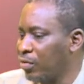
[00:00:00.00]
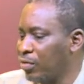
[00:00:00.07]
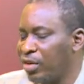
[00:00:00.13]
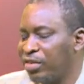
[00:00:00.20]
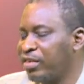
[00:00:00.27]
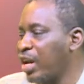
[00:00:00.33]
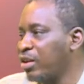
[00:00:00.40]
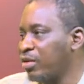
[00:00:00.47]

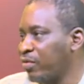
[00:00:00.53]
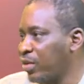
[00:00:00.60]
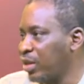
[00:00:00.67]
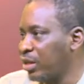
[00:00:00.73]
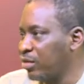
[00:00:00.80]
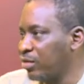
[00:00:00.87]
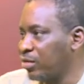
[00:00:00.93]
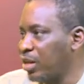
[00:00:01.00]
this kind of
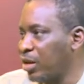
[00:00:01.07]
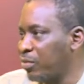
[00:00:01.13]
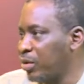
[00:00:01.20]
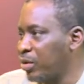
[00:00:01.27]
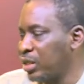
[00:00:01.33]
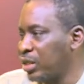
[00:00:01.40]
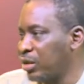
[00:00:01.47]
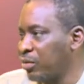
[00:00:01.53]
thing is
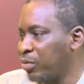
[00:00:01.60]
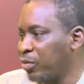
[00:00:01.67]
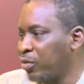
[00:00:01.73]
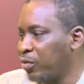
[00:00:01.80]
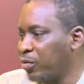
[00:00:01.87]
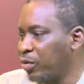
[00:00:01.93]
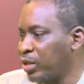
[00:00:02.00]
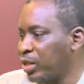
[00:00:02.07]
happening
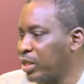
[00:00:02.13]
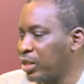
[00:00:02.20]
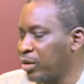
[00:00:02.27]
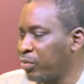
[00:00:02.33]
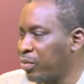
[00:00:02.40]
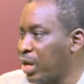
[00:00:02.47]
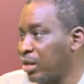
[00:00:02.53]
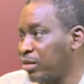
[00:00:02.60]
within the
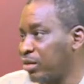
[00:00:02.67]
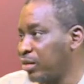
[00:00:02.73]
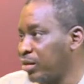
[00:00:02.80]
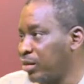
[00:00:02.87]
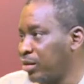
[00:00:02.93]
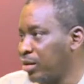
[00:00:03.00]
party.